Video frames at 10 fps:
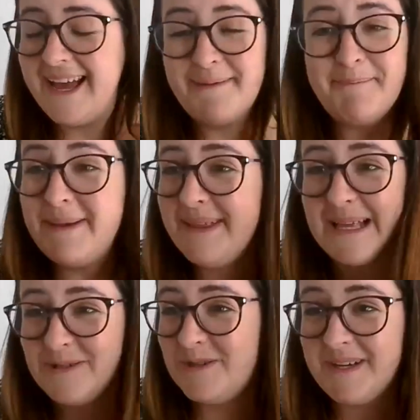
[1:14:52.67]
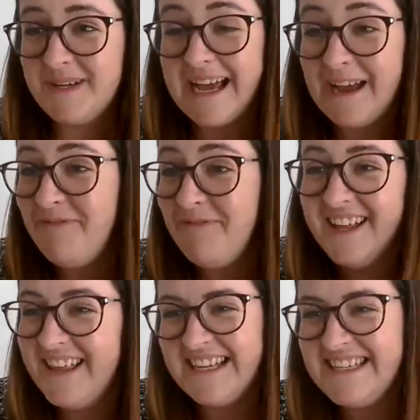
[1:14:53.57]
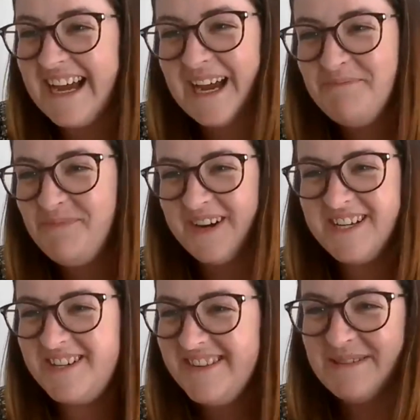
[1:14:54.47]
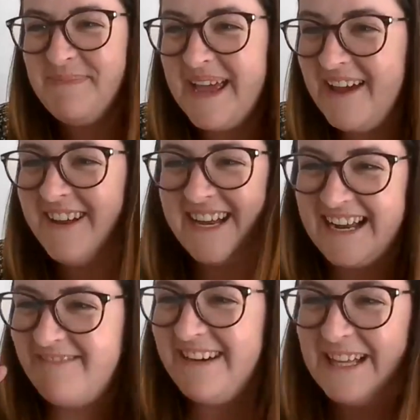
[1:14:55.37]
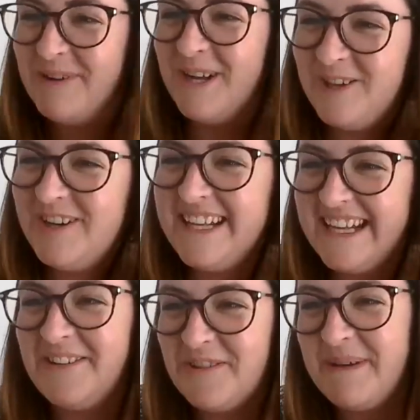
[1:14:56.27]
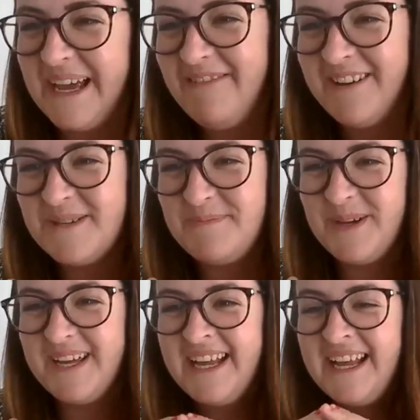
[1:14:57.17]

and maybe that's just because I feel that time pressure as a parent and I really want to look at it in other parents but